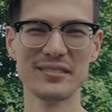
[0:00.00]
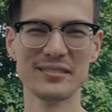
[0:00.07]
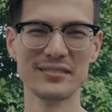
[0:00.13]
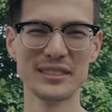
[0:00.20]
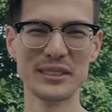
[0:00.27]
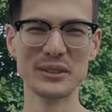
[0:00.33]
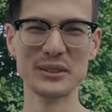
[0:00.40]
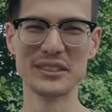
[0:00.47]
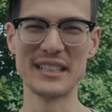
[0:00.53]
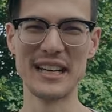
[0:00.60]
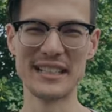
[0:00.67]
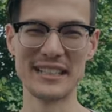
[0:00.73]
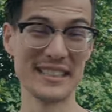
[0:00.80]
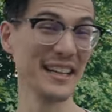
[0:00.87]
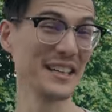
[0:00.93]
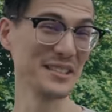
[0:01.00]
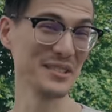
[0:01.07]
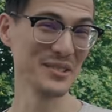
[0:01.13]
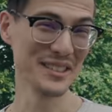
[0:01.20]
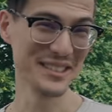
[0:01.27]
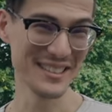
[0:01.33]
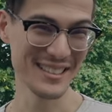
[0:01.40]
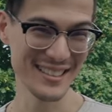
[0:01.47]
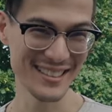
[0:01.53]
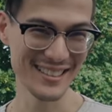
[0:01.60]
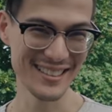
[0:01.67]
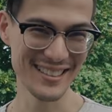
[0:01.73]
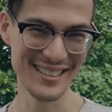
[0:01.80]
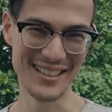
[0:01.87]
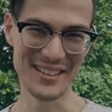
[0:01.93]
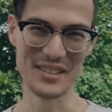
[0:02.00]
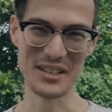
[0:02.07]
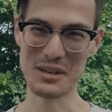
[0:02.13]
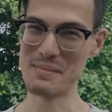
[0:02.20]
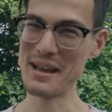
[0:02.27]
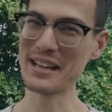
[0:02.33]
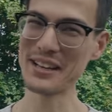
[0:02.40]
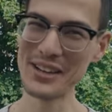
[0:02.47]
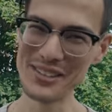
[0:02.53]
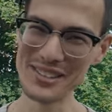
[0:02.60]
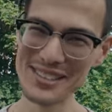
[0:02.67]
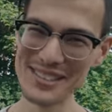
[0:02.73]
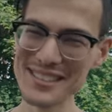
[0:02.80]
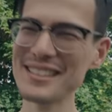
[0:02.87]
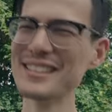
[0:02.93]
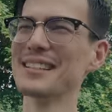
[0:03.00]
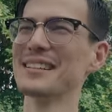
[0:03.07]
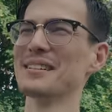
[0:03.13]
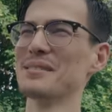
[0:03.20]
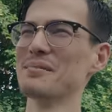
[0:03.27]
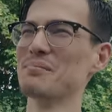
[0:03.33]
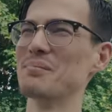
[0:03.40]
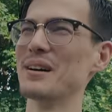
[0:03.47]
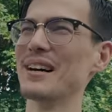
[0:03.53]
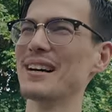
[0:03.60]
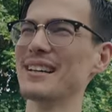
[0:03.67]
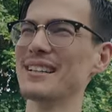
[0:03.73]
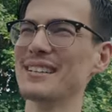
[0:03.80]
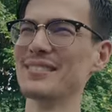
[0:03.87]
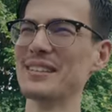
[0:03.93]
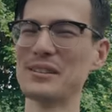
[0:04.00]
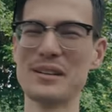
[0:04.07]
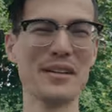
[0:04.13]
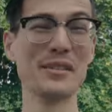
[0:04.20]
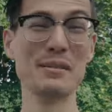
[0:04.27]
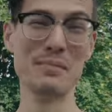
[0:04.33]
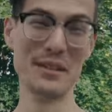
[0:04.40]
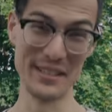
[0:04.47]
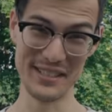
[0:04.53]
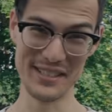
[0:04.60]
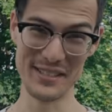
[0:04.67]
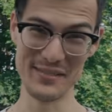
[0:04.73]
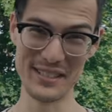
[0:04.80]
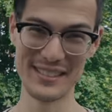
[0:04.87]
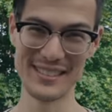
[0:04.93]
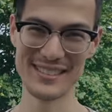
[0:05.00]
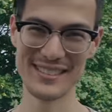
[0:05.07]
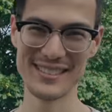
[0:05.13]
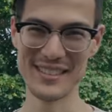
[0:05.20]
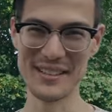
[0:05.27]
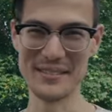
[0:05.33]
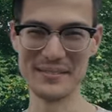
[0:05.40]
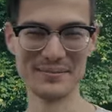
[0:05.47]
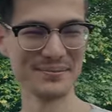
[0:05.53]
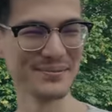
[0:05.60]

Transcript: fuel's not as tight as it was on the Quebec coast, but we don't have an abundance of it. So